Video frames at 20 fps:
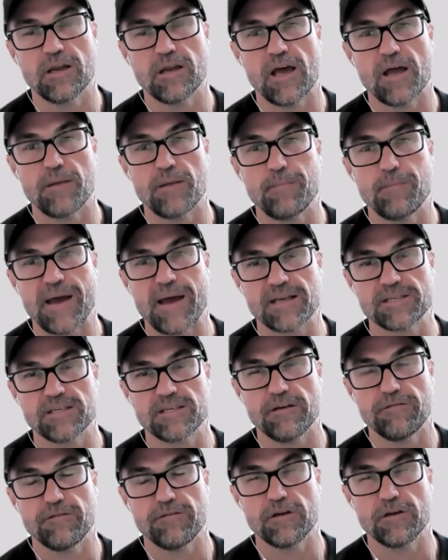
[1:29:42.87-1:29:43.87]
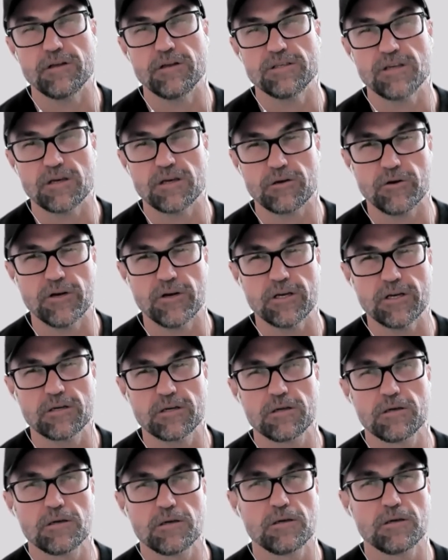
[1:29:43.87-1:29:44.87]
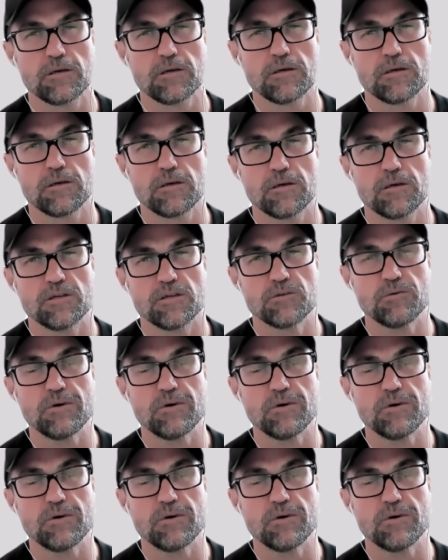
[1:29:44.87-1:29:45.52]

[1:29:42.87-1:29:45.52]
at max effort. Is that correct? Oh, you're